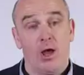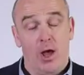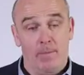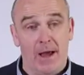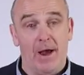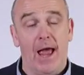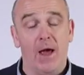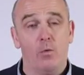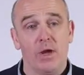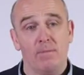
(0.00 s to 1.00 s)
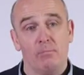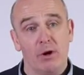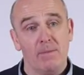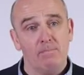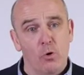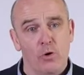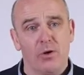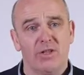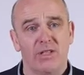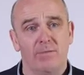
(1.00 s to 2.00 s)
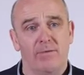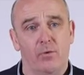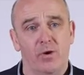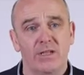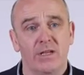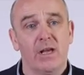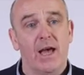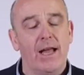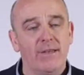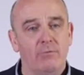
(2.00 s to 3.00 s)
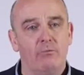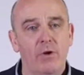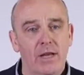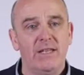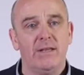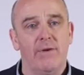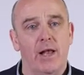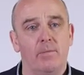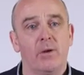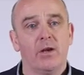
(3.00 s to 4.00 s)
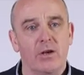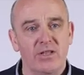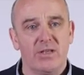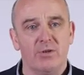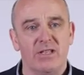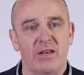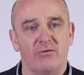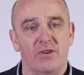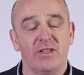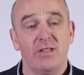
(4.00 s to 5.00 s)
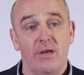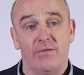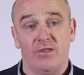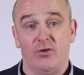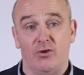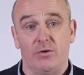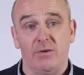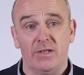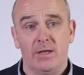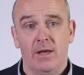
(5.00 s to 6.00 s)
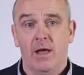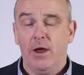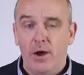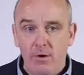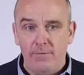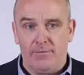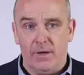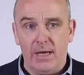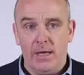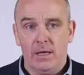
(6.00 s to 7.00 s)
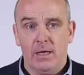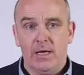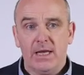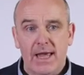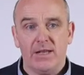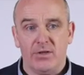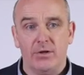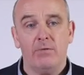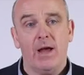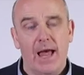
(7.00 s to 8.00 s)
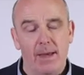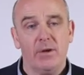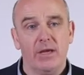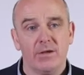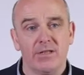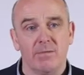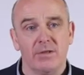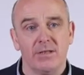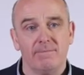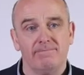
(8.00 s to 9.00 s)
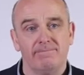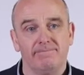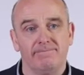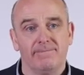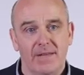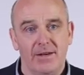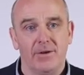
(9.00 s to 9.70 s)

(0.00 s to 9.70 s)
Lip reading: about how we can bring more customer voice and really develop customer-centric service assurance and hopefully get to happy customers. Thank you.